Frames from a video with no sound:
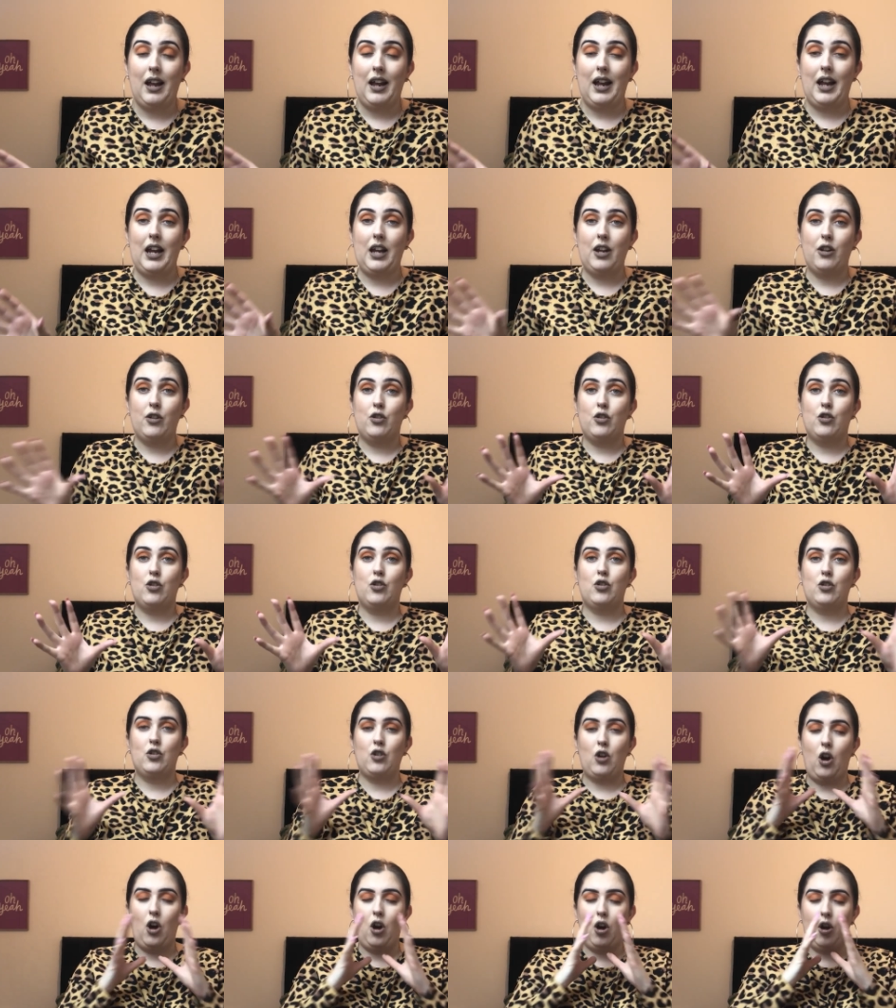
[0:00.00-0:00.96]
It is
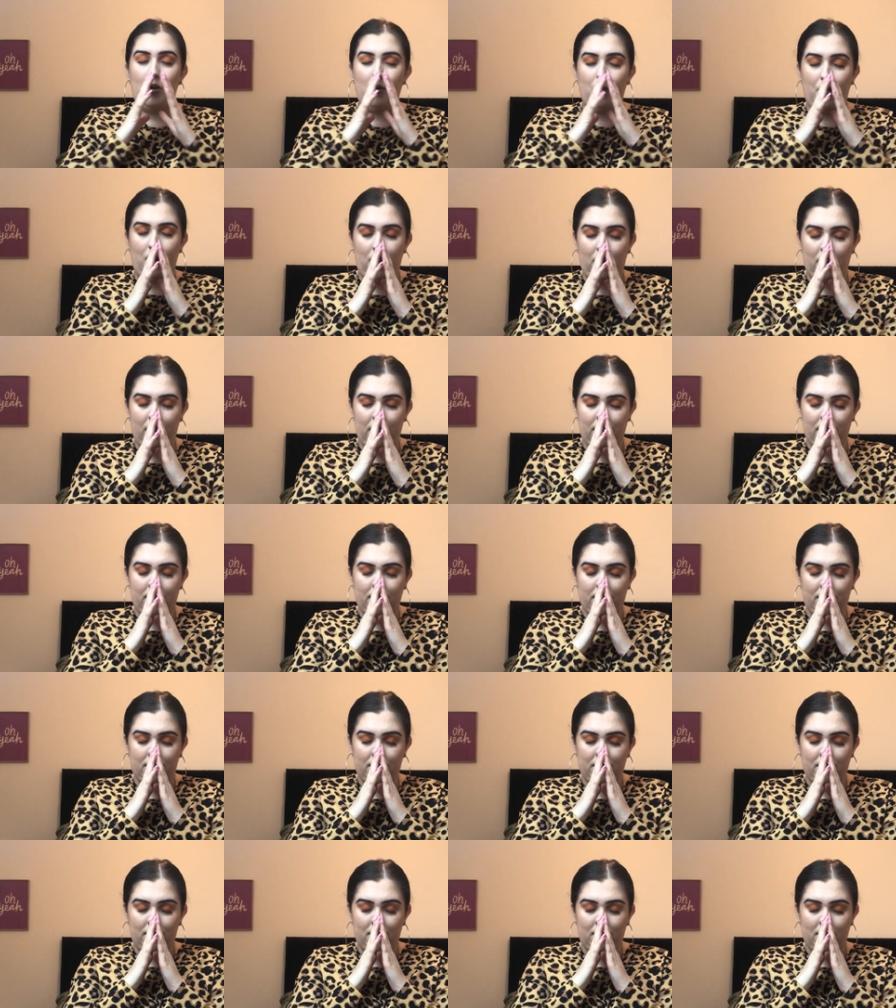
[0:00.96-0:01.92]
so nice.
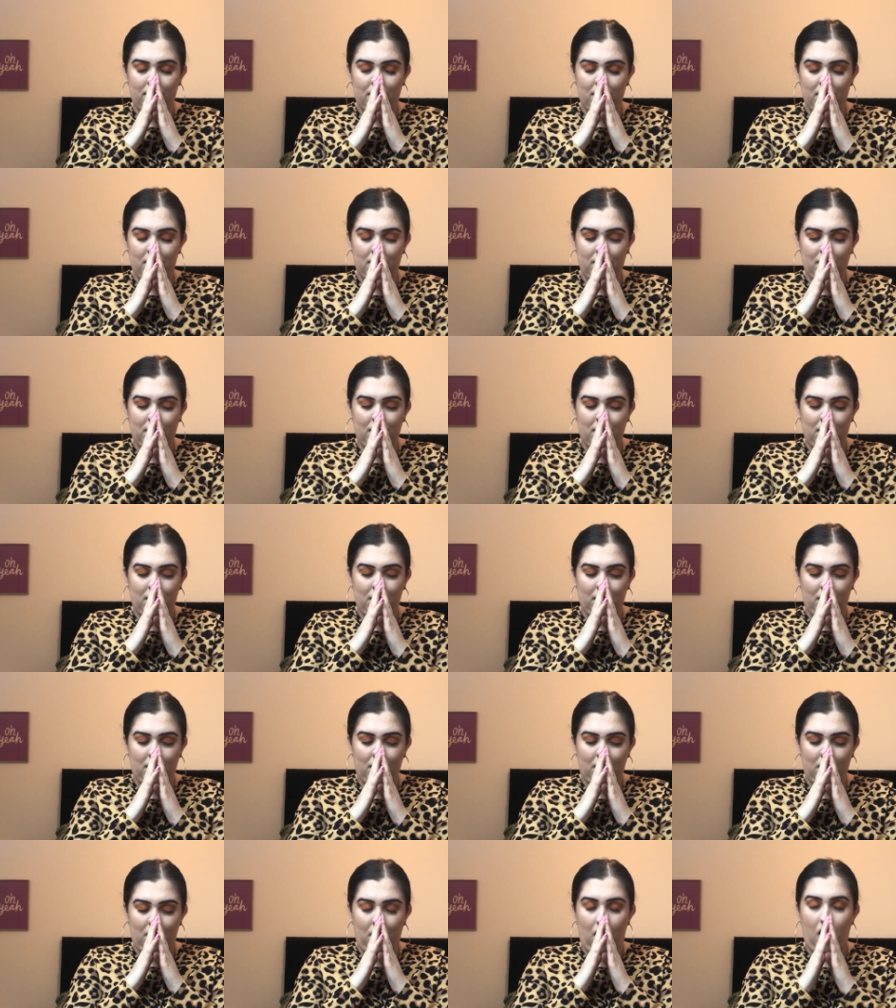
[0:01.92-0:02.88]

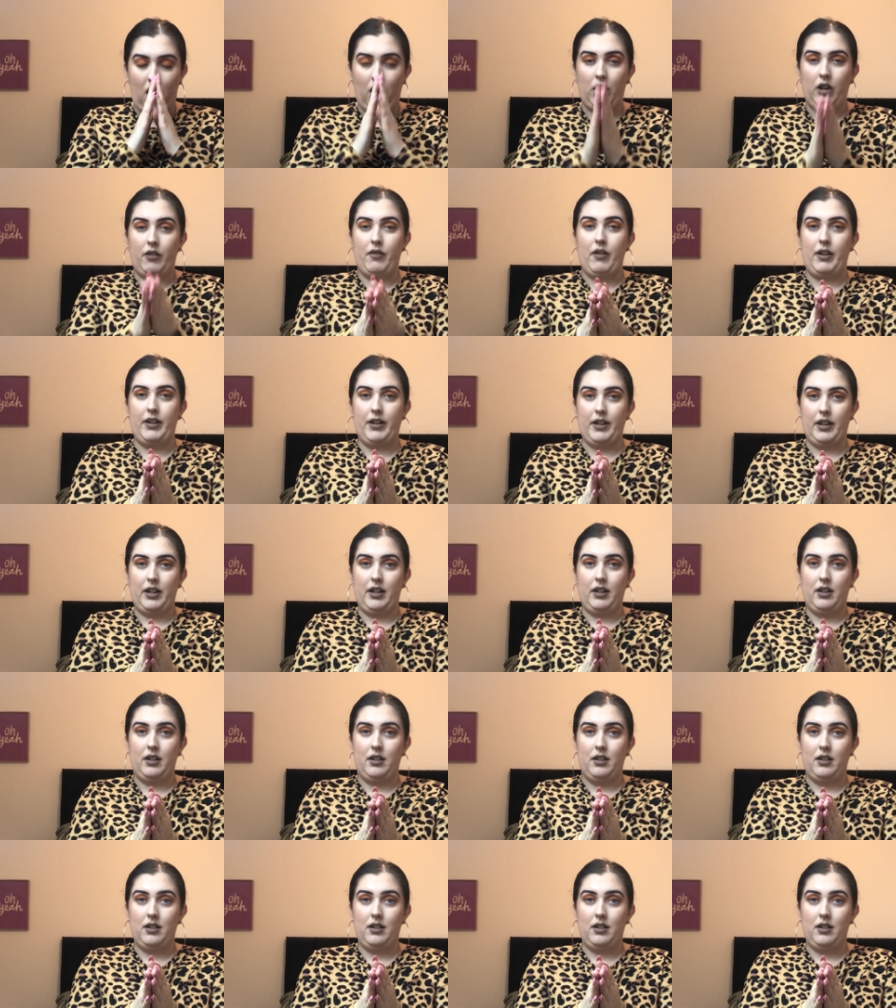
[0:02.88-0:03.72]
Are you ready?